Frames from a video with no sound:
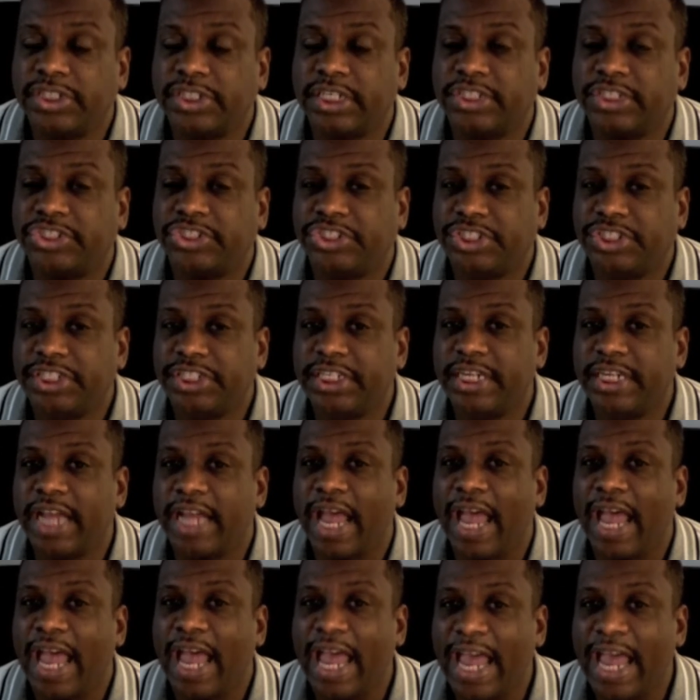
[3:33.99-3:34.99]
that she
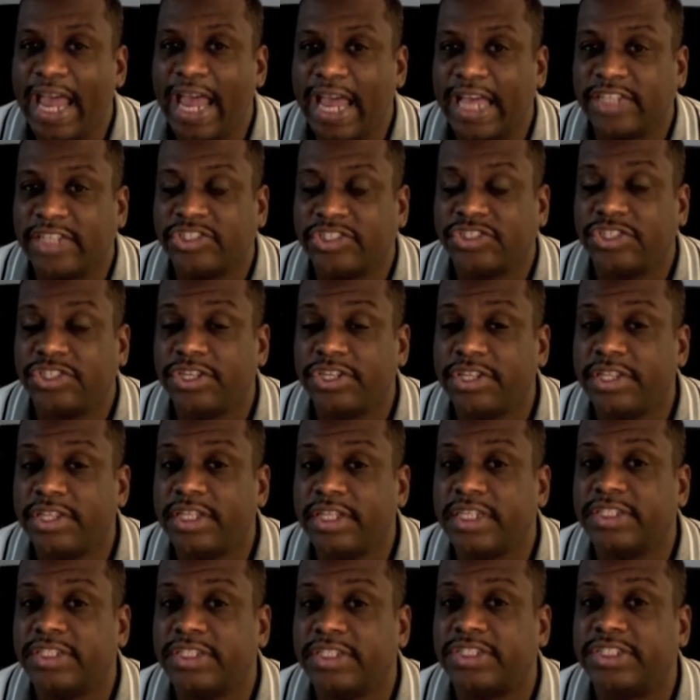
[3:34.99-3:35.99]
has to
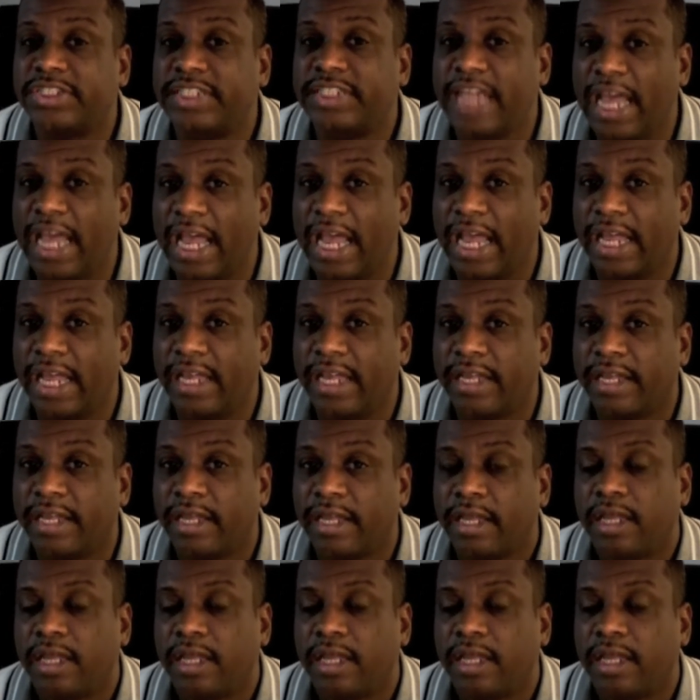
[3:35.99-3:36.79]
this day